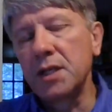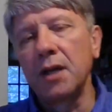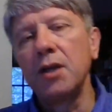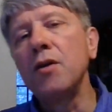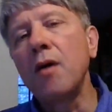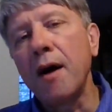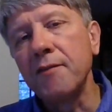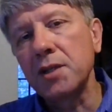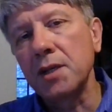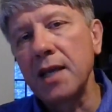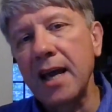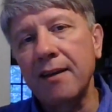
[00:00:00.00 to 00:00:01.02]
Now, you
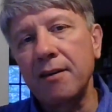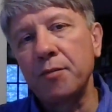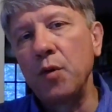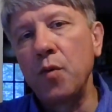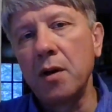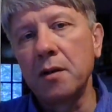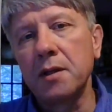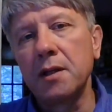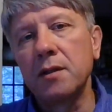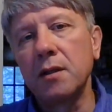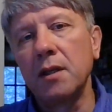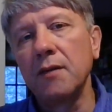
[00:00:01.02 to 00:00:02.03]
obviously have to be
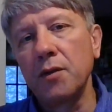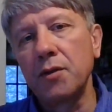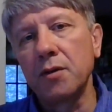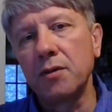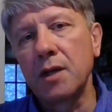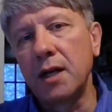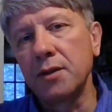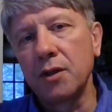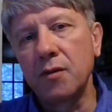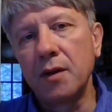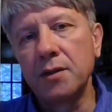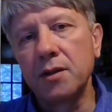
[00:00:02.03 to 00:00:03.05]
willing to live with those
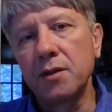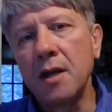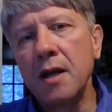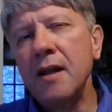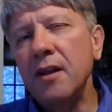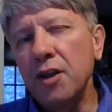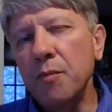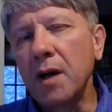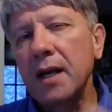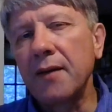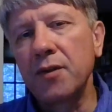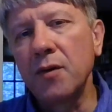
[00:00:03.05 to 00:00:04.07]
consequences. You
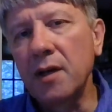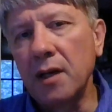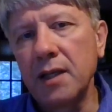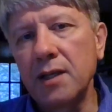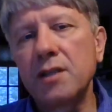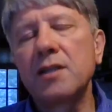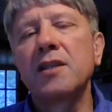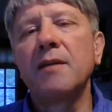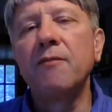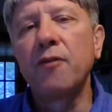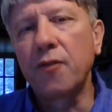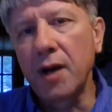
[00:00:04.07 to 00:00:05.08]
might have to enlist
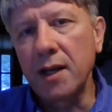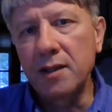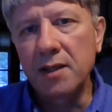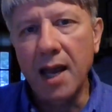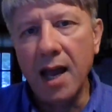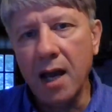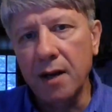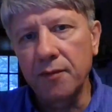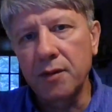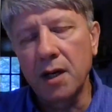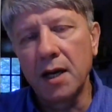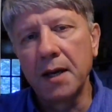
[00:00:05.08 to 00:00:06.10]
some friends ahead of
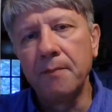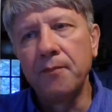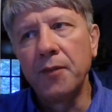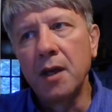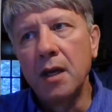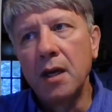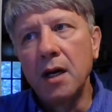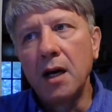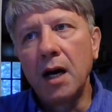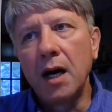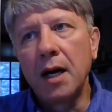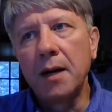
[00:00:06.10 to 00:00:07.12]
time.
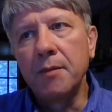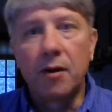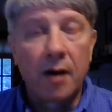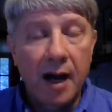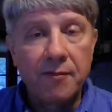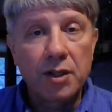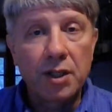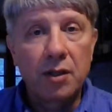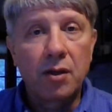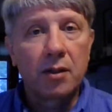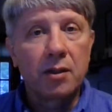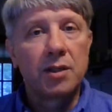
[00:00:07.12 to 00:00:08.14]
You know, obviously
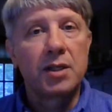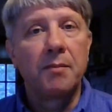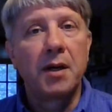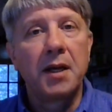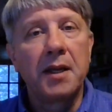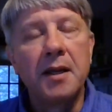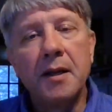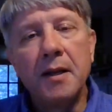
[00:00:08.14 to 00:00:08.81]
talk to somebody.